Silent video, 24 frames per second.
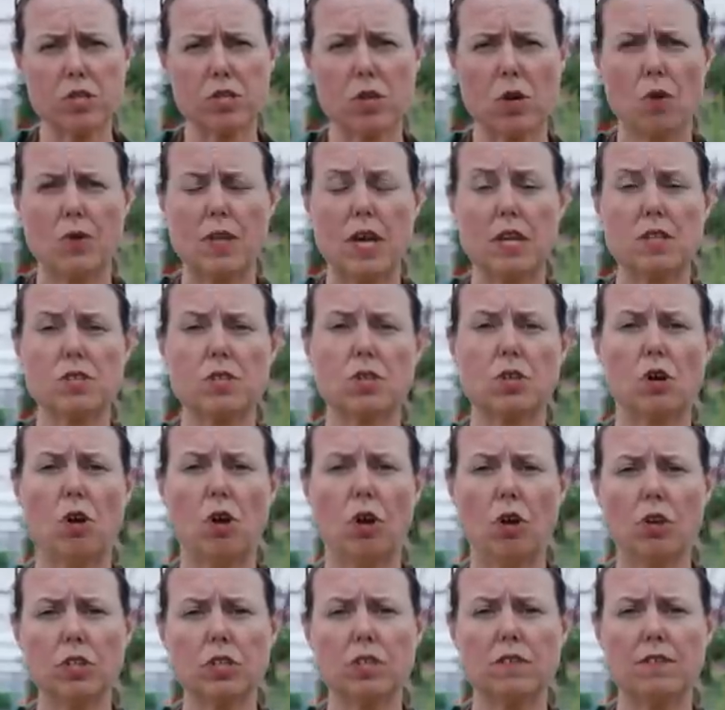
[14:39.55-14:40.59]
So that's
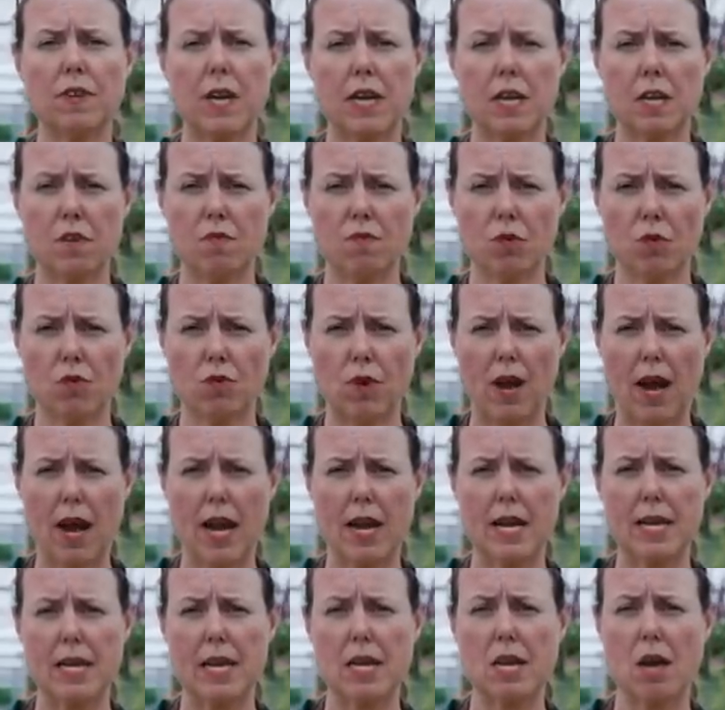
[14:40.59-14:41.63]
cultivated
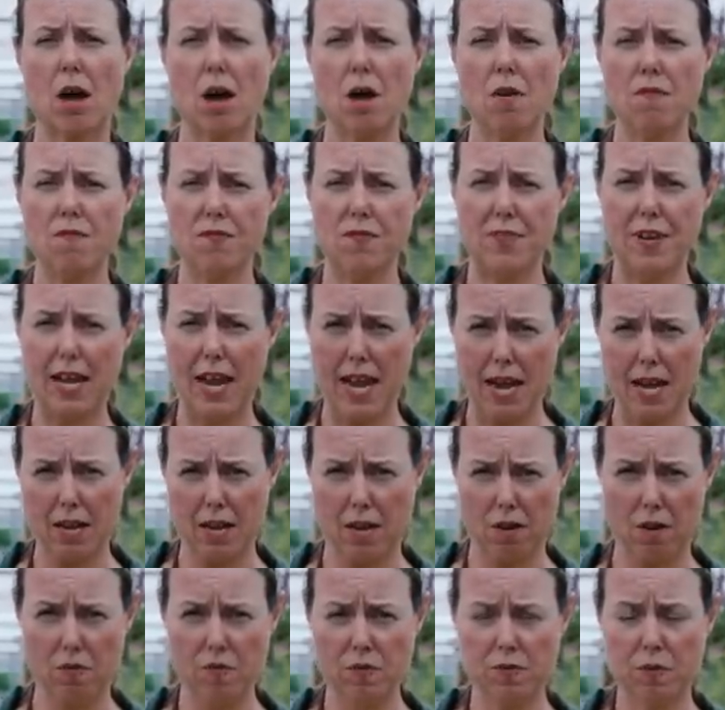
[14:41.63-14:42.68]
variety of
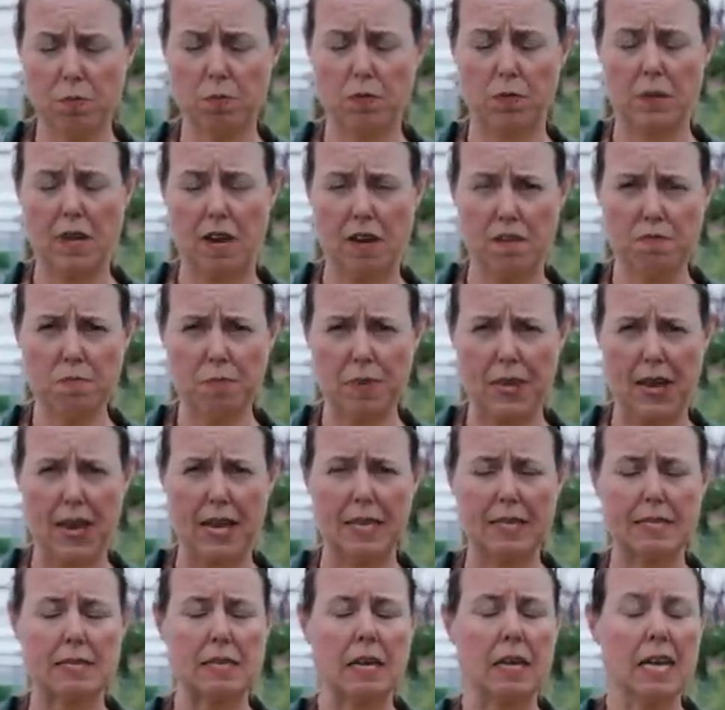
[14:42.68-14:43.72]
natives, native
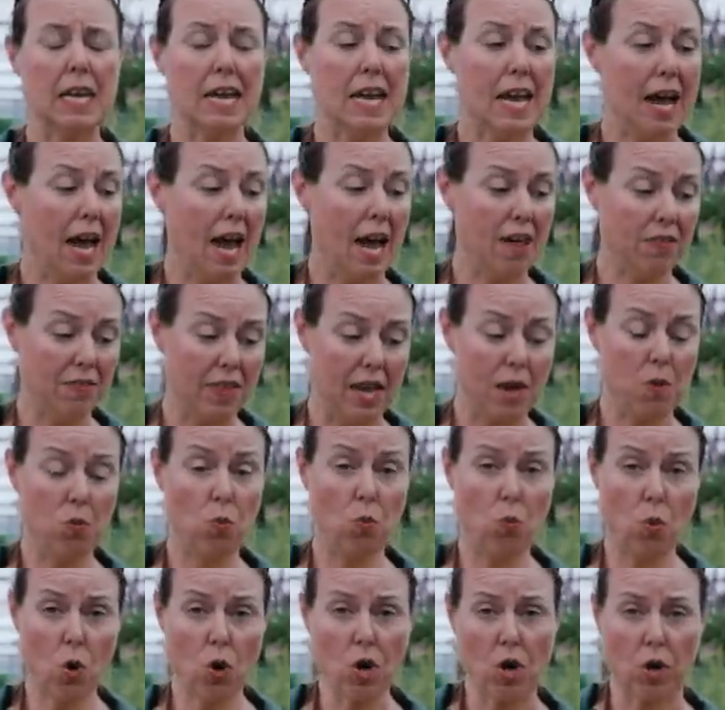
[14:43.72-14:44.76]
plants, and they
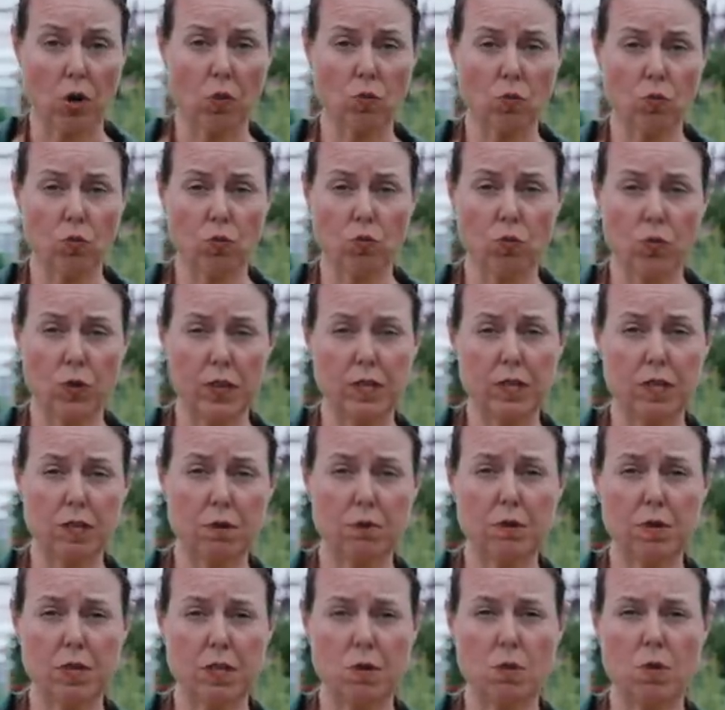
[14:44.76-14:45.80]
work
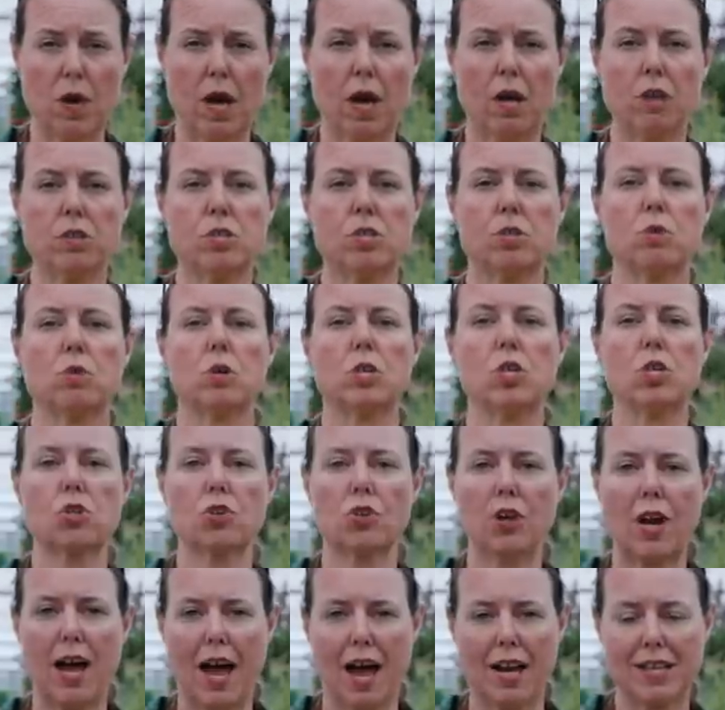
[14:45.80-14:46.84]
really, really well to
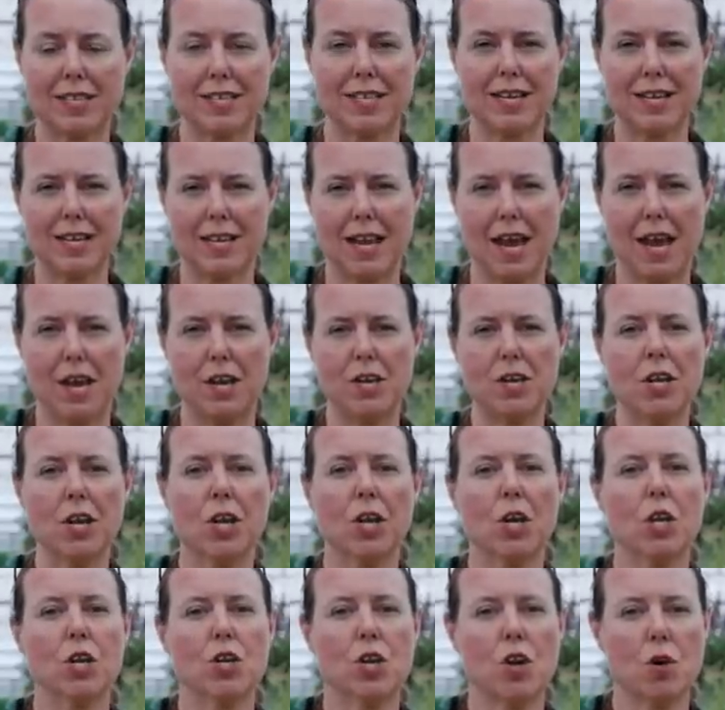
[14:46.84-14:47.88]
attract again,
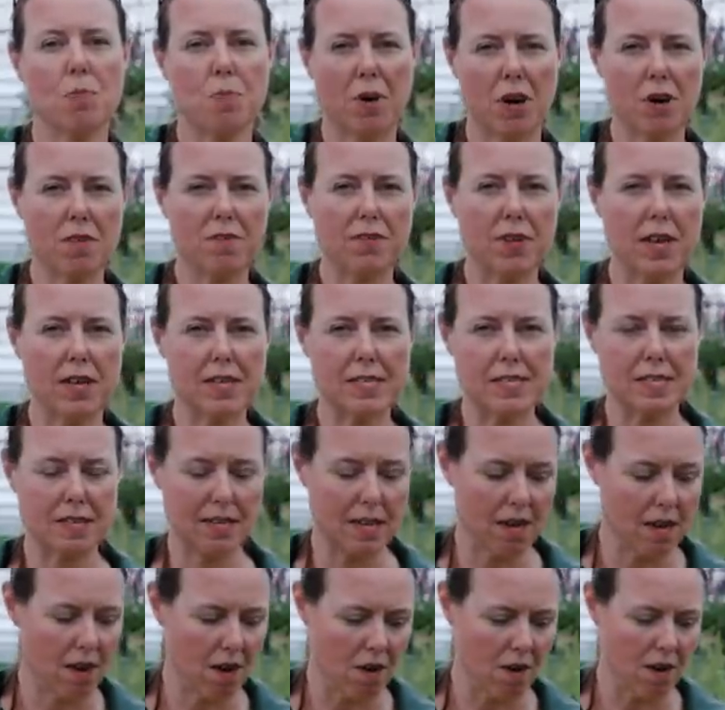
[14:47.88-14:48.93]
your butterflies in
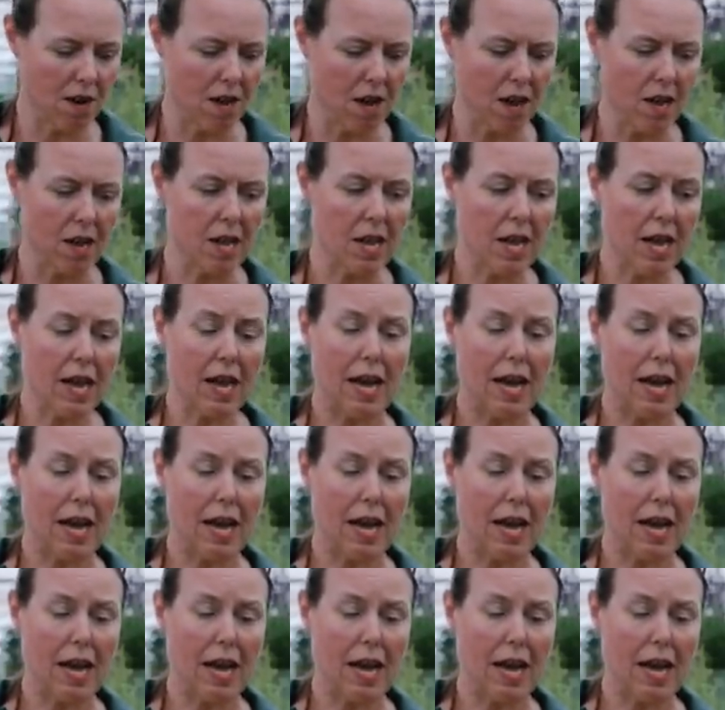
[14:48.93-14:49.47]
the area.